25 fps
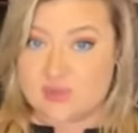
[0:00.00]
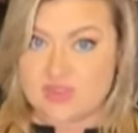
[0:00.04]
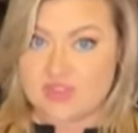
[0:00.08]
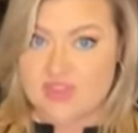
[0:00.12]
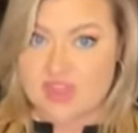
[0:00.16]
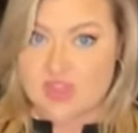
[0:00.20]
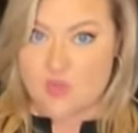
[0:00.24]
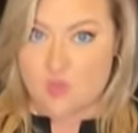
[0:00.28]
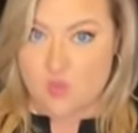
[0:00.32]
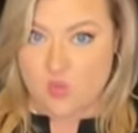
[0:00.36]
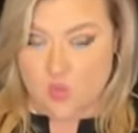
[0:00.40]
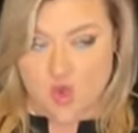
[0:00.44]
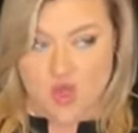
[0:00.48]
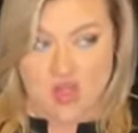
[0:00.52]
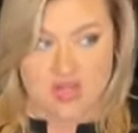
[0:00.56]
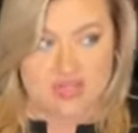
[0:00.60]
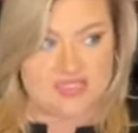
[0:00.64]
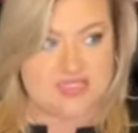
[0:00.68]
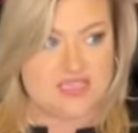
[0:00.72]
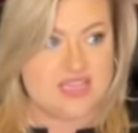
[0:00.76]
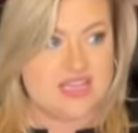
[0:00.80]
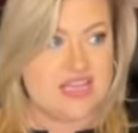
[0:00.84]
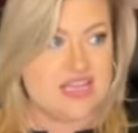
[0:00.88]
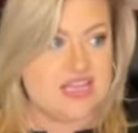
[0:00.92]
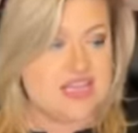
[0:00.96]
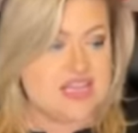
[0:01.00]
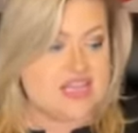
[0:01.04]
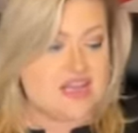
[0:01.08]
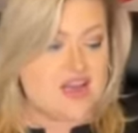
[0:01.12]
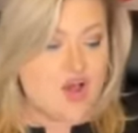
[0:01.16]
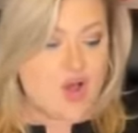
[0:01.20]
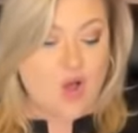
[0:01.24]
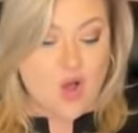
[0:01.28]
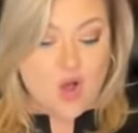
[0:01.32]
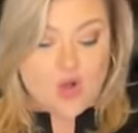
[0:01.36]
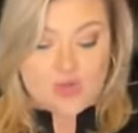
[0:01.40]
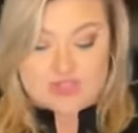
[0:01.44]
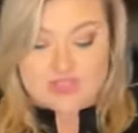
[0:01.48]
what they want.
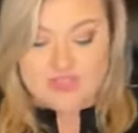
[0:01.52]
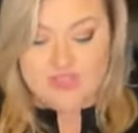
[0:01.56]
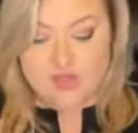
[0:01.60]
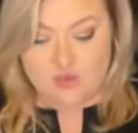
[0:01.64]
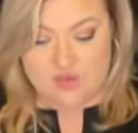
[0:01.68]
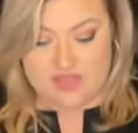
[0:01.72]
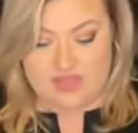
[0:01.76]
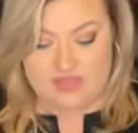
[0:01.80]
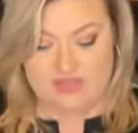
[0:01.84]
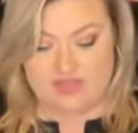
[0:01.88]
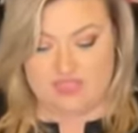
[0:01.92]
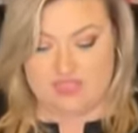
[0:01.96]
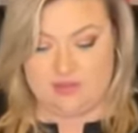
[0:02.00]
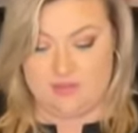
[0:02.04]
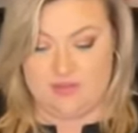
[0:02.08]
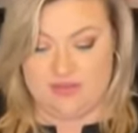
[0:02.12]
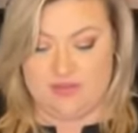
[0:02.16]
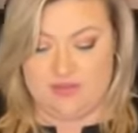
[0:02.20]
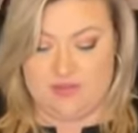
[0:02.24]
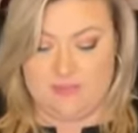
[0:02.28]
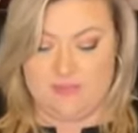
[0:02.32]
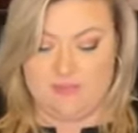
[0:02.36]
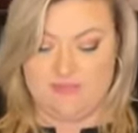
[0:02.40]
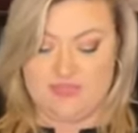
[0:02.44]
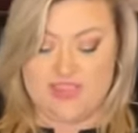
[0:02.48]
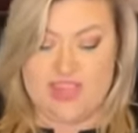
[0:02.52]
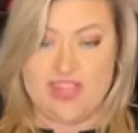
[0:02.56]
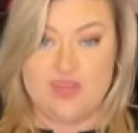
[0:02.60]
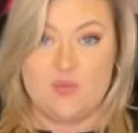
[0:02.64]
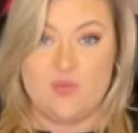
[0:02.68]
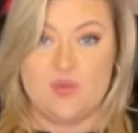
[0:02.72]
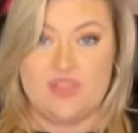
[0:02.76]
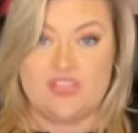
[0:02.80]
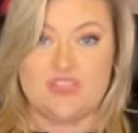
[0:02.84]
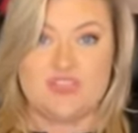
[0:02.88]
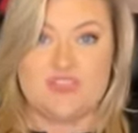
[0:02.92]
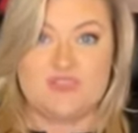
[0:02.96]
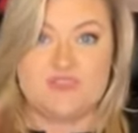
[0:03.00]
Also in this bill,
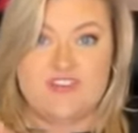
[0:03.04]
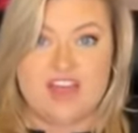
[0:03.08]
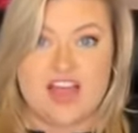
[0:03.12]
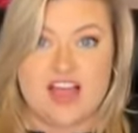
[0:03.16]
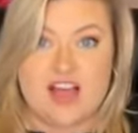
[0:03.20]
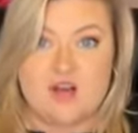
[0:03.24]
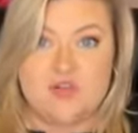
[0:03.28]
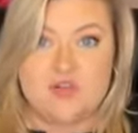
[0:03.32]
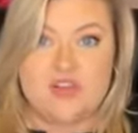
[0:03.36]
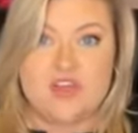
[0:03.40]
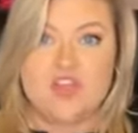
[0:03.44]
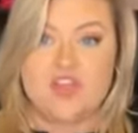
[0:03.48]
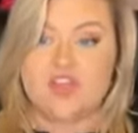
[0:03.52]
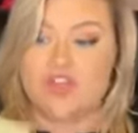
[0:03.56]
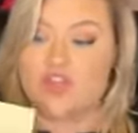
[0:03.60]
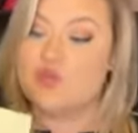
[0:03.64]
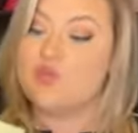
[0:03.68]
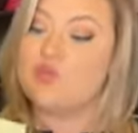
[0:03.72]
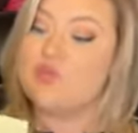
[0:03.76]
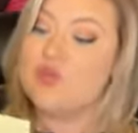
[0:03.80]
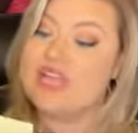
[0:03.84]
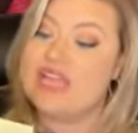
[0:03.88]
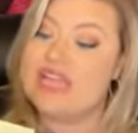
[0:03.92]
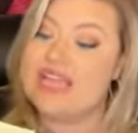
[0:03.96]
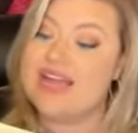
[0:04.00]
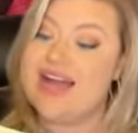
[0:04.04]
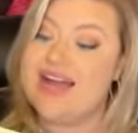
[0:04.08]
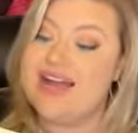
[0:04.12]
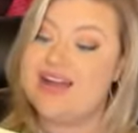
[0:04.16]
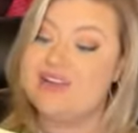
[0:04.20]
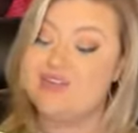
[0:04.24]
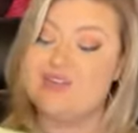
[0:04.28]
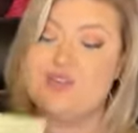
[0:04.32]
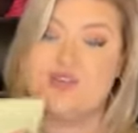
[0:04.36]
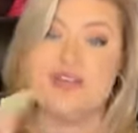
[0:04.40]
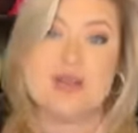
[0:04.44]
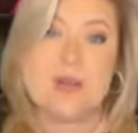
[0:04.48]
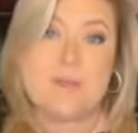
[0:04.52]
we just found
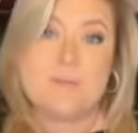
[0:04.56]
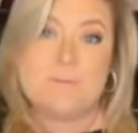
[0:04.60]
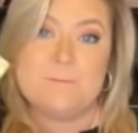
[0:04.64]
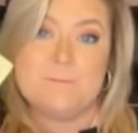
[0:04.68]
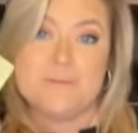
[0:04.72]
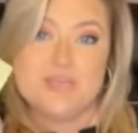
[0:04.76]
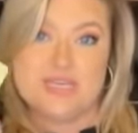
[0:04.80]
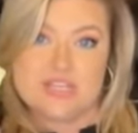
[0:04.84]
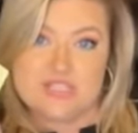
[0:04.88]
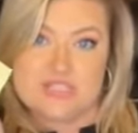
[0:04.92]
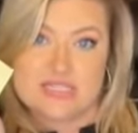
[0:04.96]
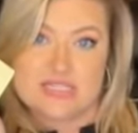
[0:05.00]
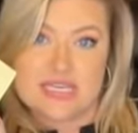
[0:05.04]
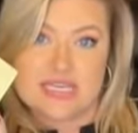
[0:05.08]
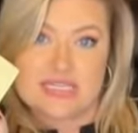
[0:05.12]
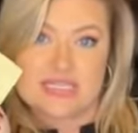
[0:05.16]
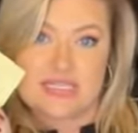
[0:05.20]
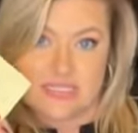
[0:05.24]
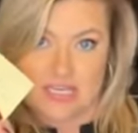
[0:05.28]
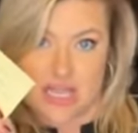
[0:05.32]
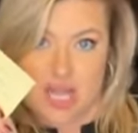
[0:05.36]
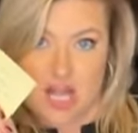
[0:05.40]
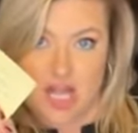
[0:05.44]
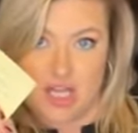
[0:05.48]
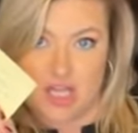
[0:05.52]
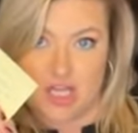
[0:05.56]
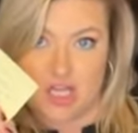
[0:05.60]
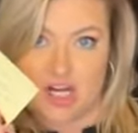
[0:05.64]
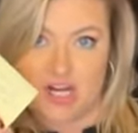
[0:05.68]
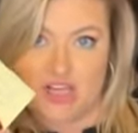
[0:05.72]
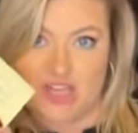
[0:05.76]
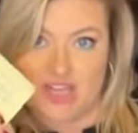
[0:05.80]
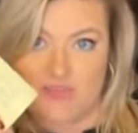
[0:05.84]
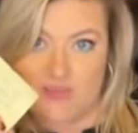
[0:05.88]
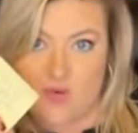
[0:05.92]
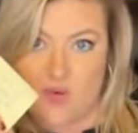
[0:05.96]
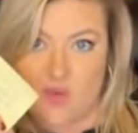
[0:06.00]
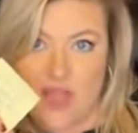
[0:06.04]
$300 million
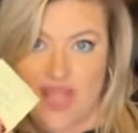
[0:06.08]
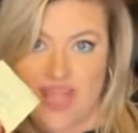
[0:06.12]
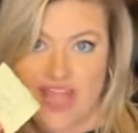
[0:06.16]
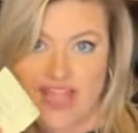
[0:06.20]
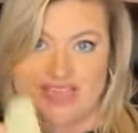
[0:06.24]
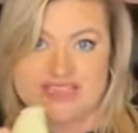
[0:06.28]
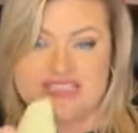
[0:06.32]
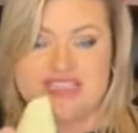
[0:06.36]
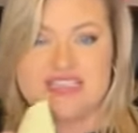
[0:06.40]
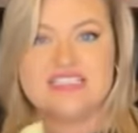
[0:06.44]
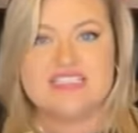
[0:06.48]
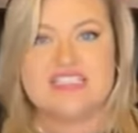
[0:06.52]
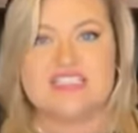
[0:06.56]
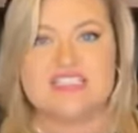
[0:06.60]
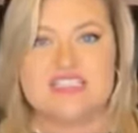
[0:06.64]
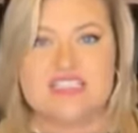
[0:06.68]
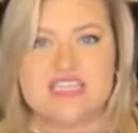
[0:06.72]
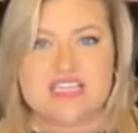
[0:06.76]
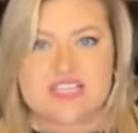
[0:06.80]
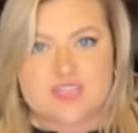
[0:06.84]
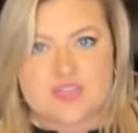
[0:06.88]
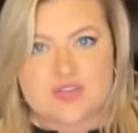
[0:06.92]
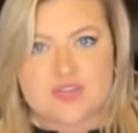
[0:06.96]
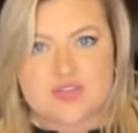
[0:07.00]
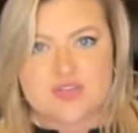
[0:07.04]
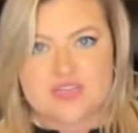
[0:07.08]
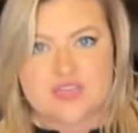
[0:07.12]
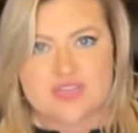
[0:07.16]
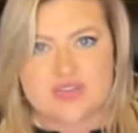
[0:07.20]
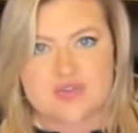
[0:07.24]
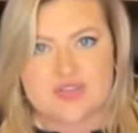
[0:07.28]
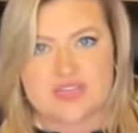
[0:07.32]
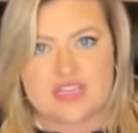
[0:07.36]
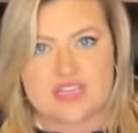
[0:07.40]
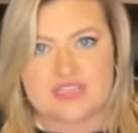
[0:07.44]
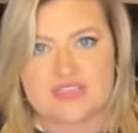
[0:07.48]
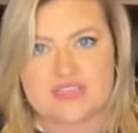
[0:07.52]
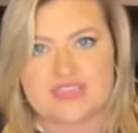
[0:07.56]
giveaways to teachers'
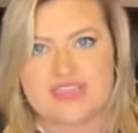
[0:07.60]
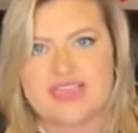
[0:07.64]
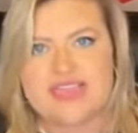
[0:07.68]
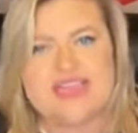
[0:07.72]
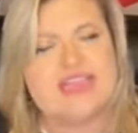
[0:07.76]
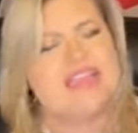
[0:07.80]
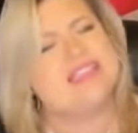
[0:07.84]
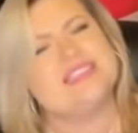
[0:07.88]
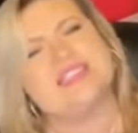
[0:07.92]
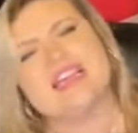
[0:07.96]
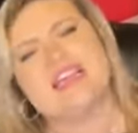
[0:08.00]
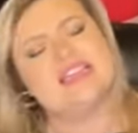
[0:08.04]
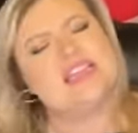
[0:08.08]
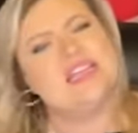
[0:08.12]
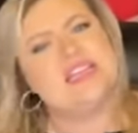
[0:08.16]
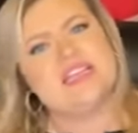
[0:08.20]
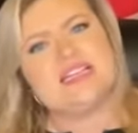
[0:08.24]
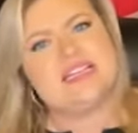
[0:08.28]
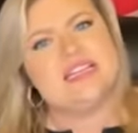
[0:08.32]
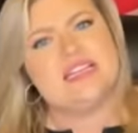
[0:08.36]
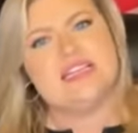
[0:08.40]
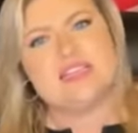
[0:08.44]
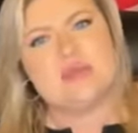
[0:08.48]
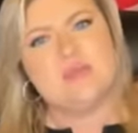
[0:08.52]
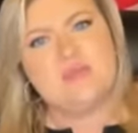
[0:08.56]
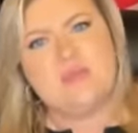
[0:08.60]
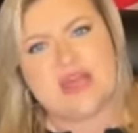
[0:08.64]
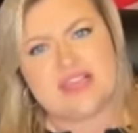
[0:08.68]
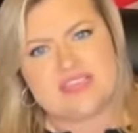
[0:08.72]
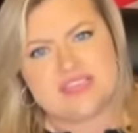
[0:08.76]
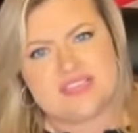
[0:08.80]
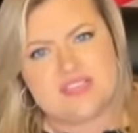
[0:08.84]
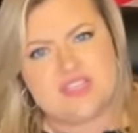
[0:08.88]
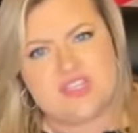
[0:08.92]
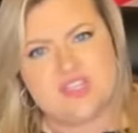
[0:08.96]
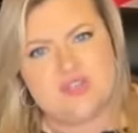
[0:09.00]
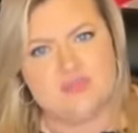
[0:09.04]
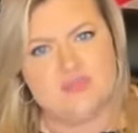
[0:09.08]
unions. It's like they didn't get the
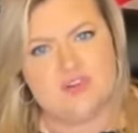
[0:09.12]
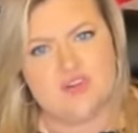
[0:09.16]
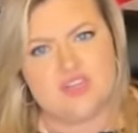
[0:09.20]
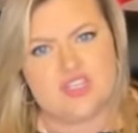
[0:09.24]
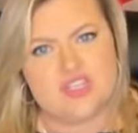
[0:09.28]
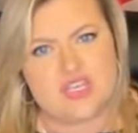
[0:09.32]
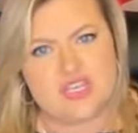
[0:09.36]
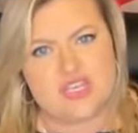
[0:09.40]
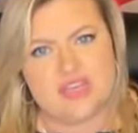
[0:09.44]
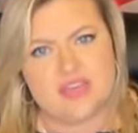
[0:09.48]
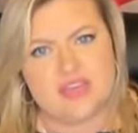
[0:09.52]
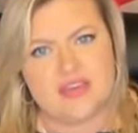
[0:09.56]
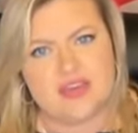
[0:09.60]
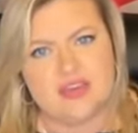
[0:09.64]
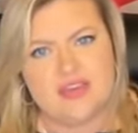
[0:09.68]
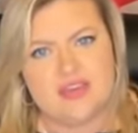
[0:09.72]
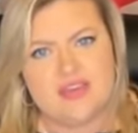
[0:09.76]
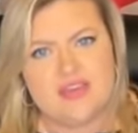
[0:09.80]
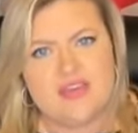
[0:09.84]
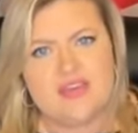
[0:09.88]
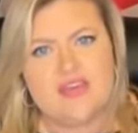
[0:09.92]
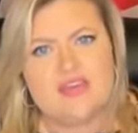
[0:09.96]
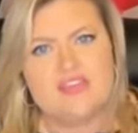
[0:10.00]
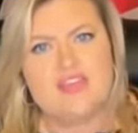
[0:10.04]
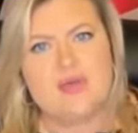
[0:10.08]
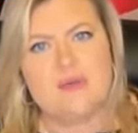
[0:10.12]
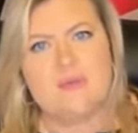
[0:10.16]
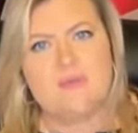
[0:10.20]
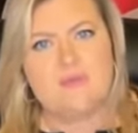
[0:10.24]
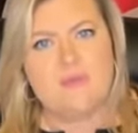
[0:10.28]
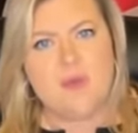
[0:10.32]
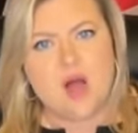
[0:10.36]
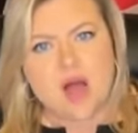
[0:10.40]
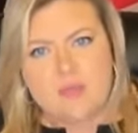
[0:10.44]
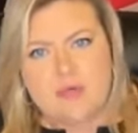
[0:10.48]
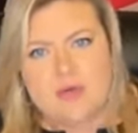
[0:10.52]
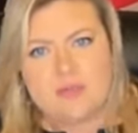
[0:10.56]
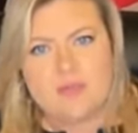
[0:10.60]
message in Virginia that
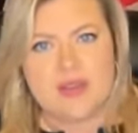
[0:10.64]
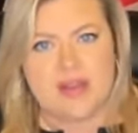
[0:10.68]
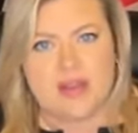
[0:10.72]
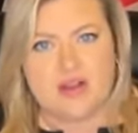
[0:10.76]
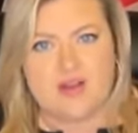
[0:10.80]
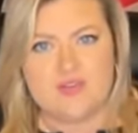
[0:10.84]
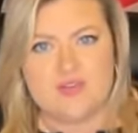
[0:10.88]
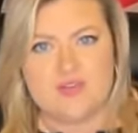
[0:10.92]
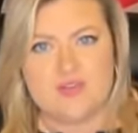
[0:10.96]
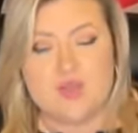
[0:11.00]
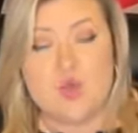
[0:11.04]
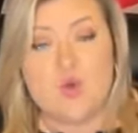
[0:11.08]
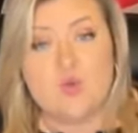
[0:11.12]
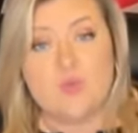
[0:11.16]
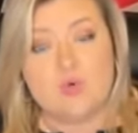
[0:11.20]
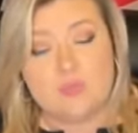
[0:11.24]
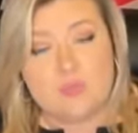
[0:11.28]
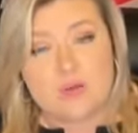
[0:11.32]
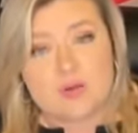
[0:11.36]
mama bears will